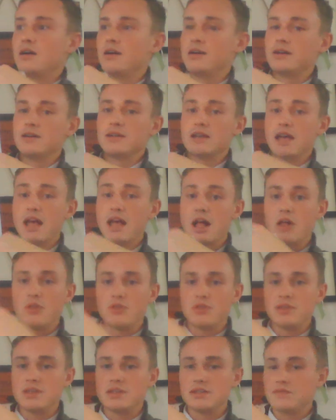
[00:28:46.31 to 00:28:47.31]
a
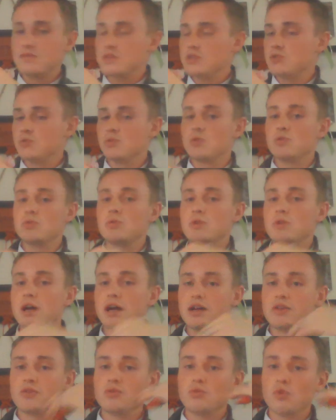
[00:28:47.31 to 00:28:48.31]
healthy individual who
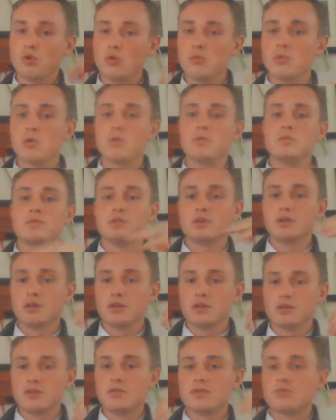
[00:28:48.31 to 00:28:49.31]
had a normal
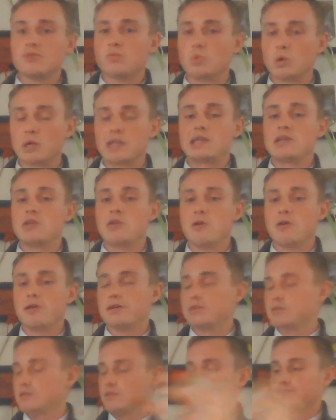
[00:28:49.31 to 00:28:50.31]
working
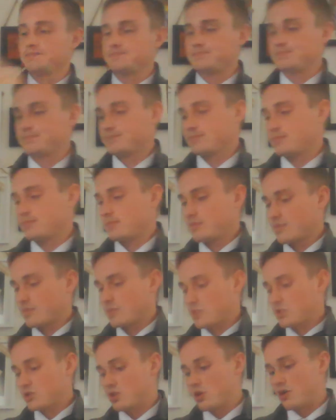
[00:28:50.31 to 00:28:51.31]
heart.
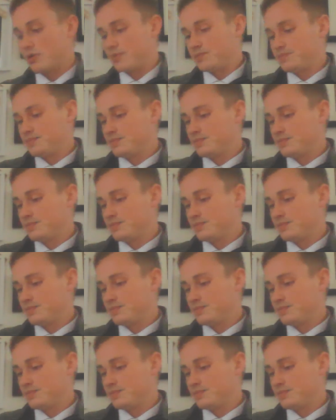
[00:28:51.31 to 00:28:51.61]
So,